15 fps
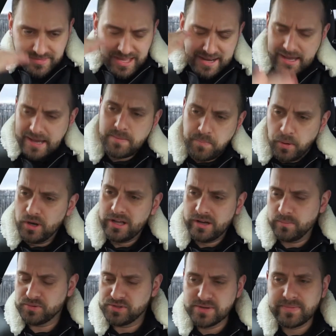and I pull
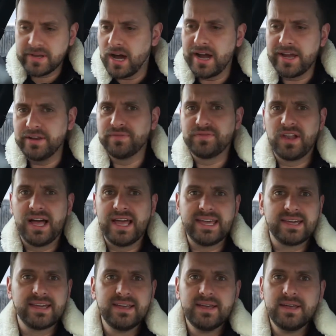up some kind of
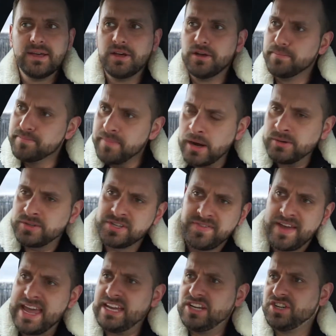like
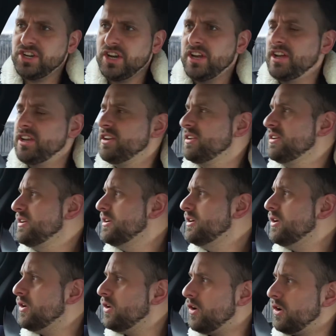motivation
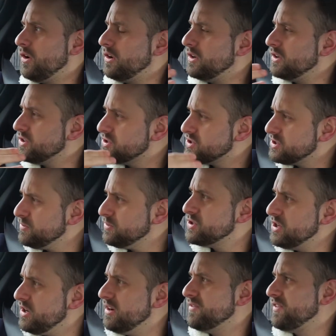or some
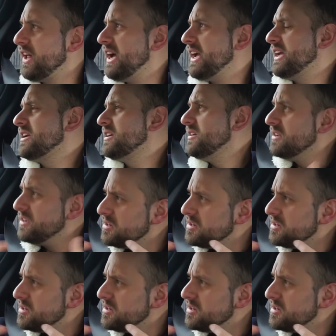sort of like,